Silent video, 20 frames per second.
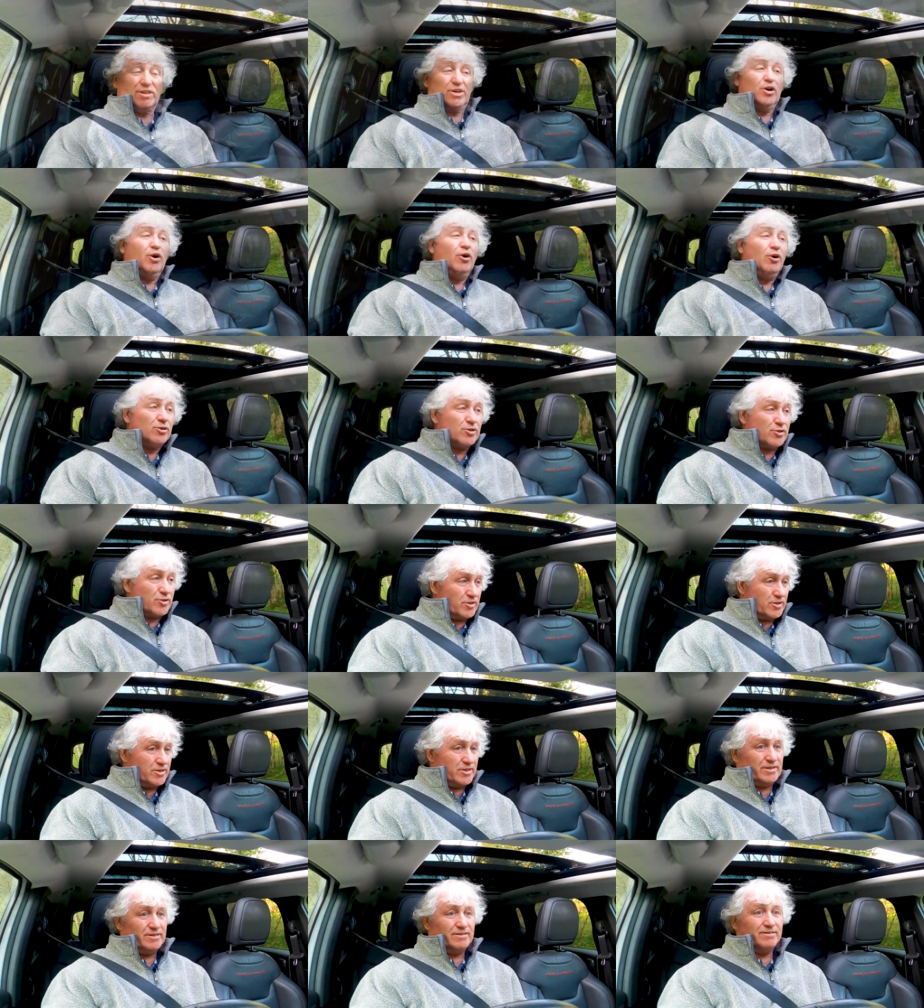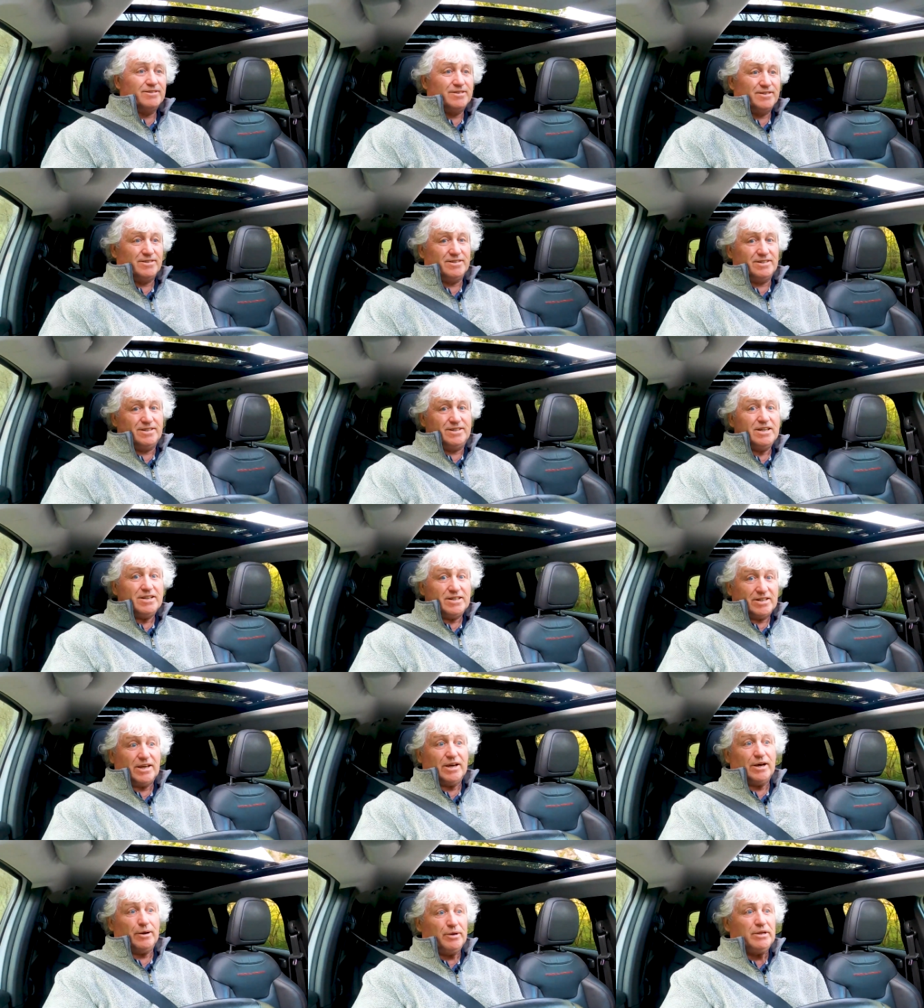cost
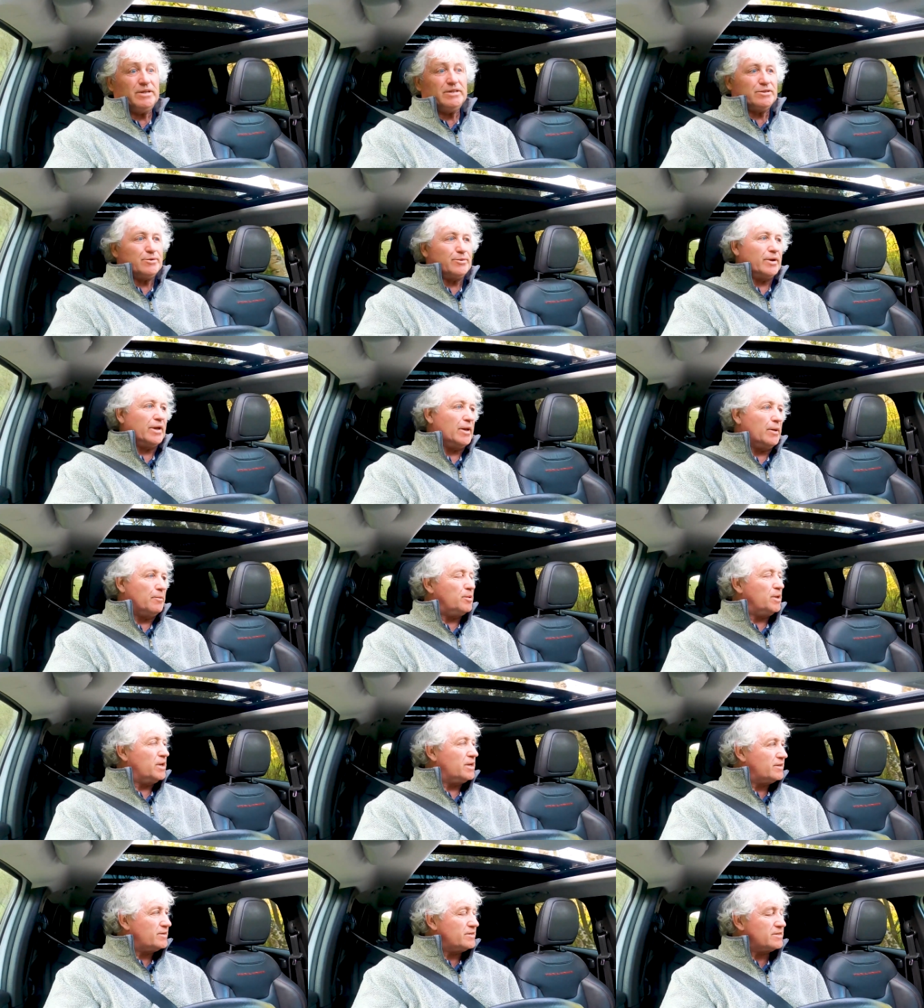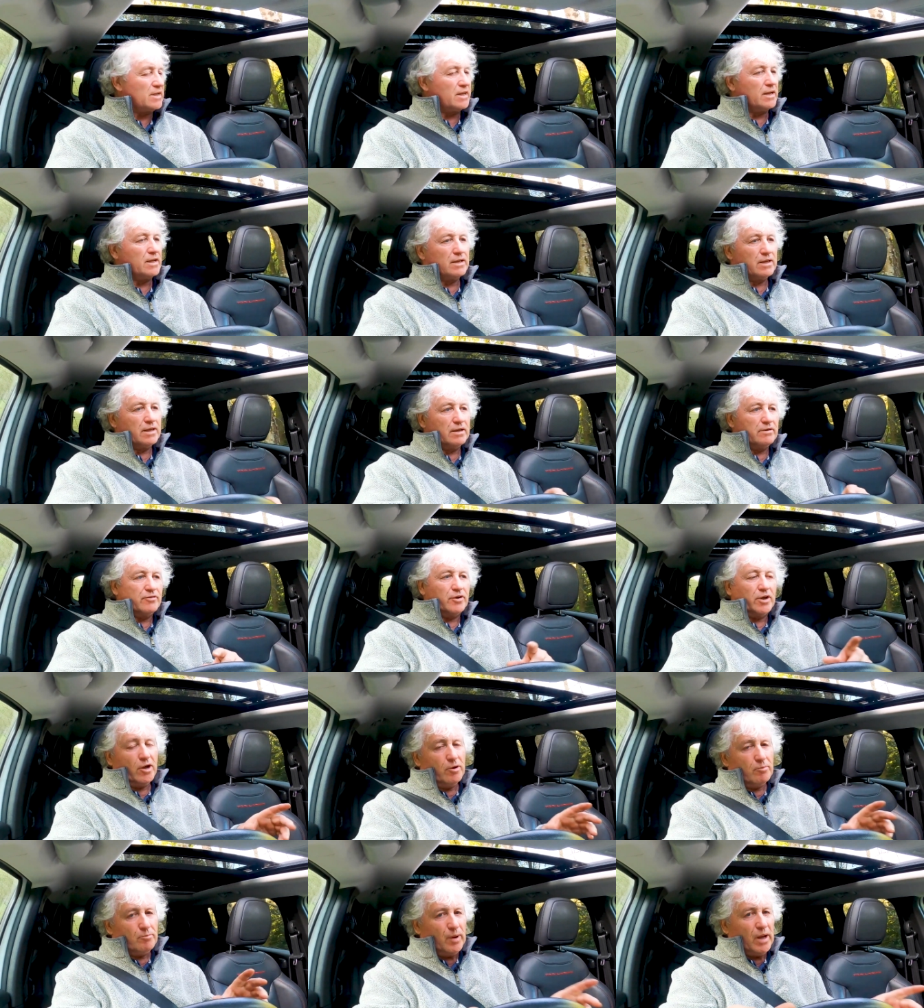did come into it, because if
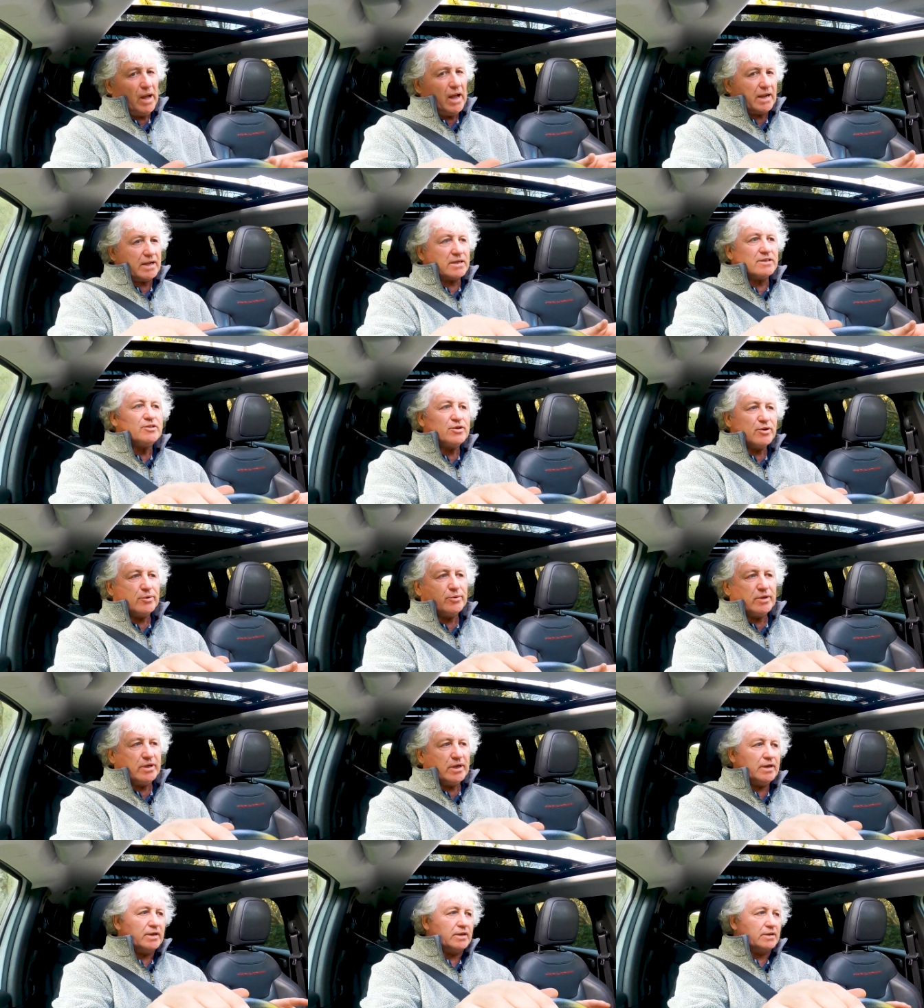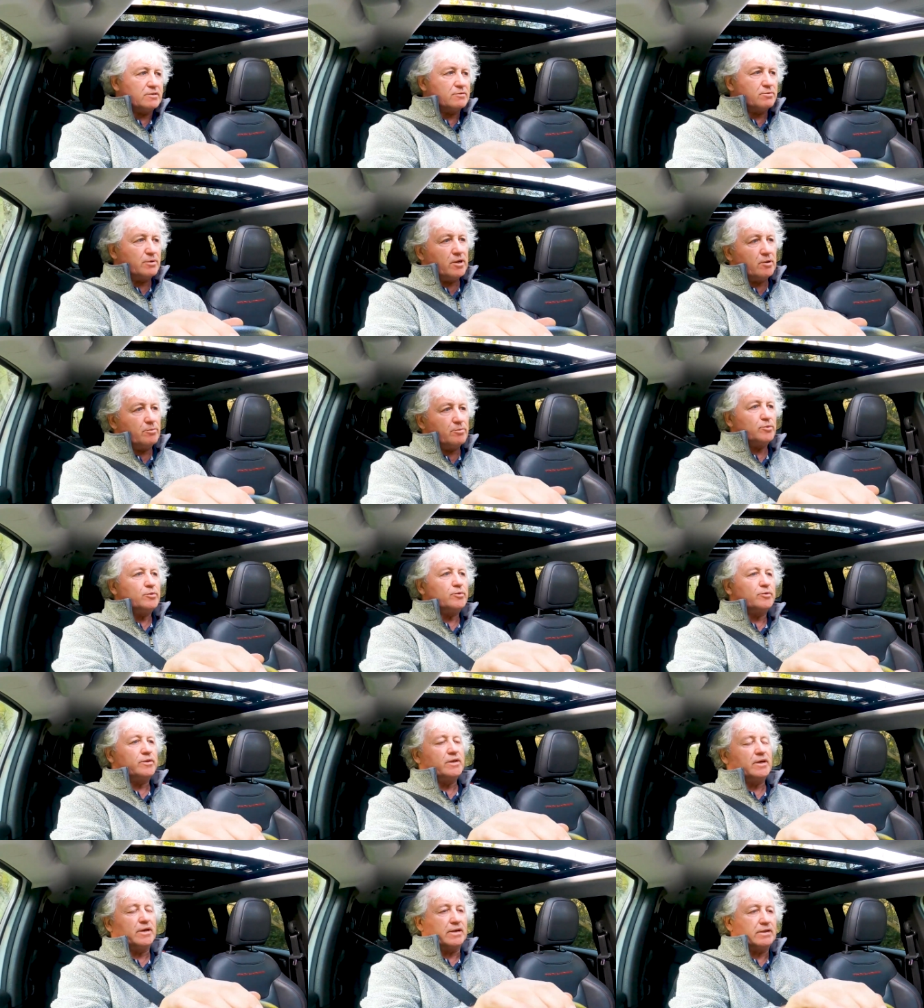you go back 2 years when I
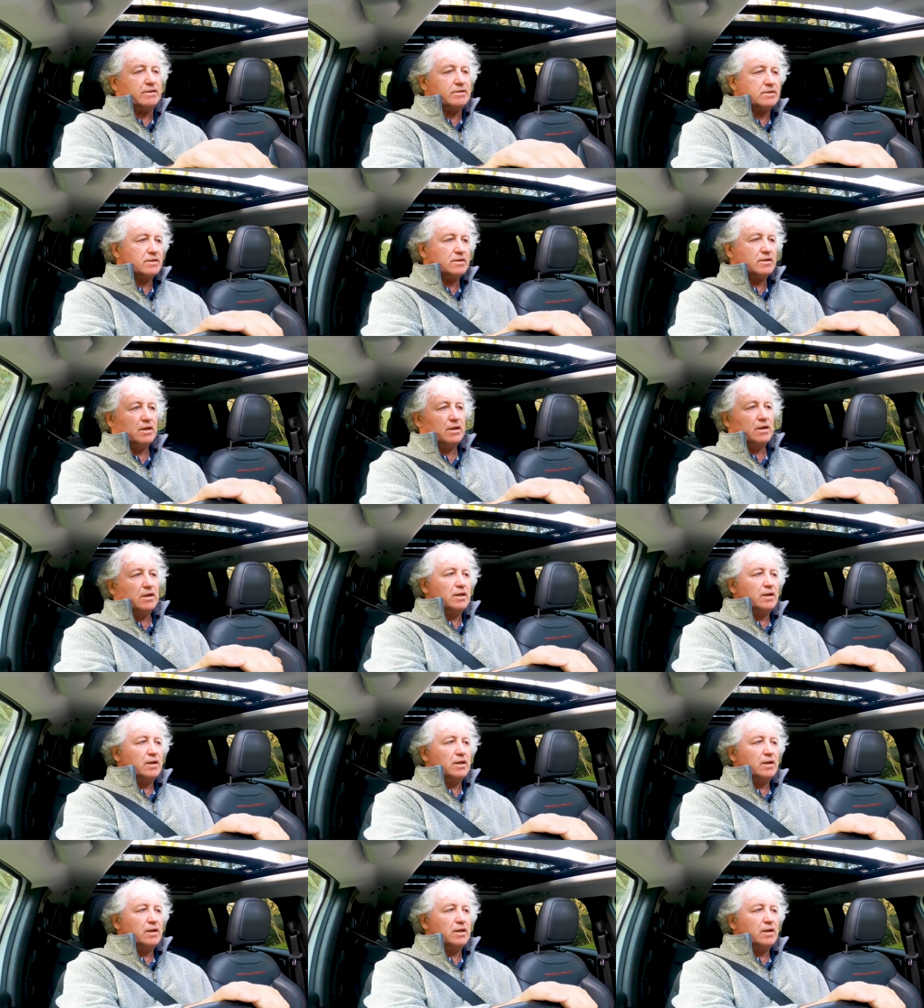bought this,